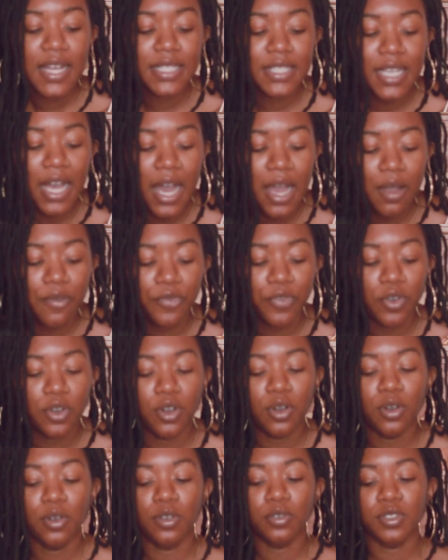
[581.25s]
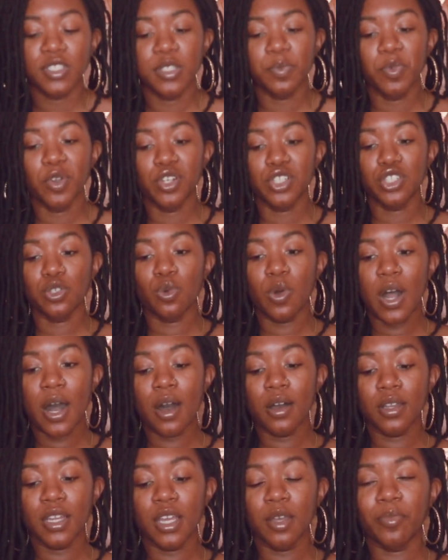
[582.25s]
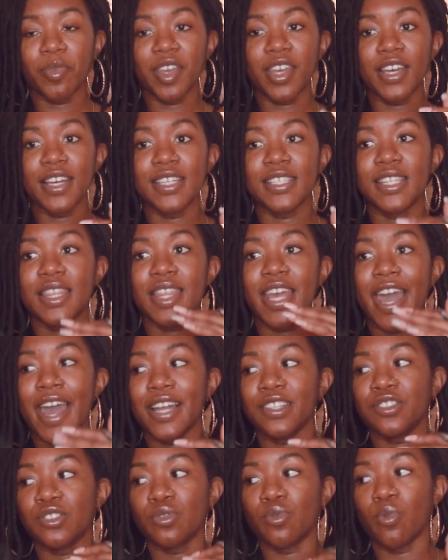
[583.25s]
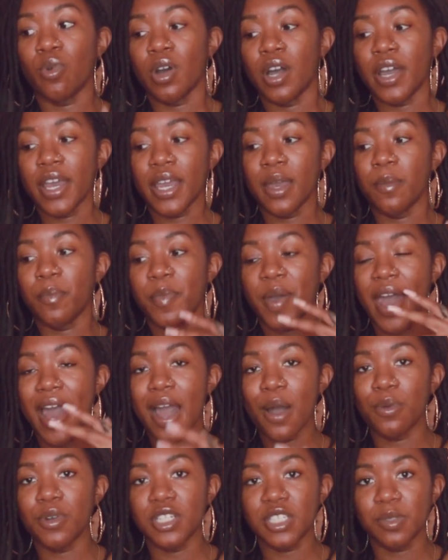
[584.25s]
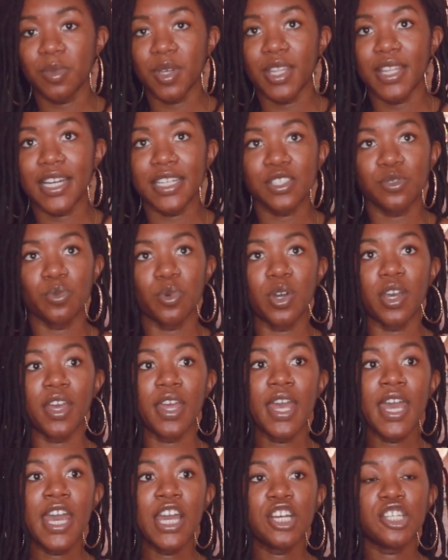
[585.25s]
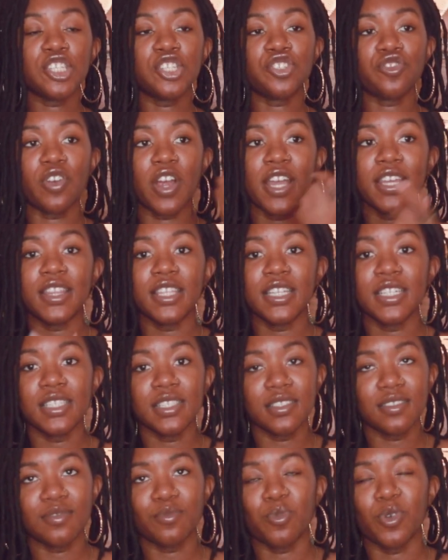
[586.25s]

time for spirituality because that's what empowers me. That's what strengthens.